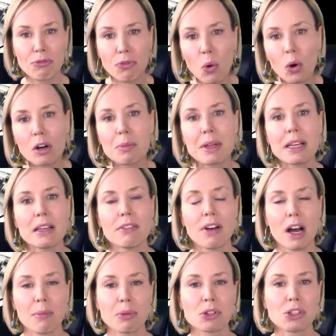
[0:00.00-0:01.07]
formative
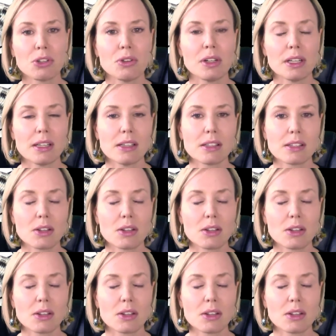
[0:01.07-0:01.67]
opportunities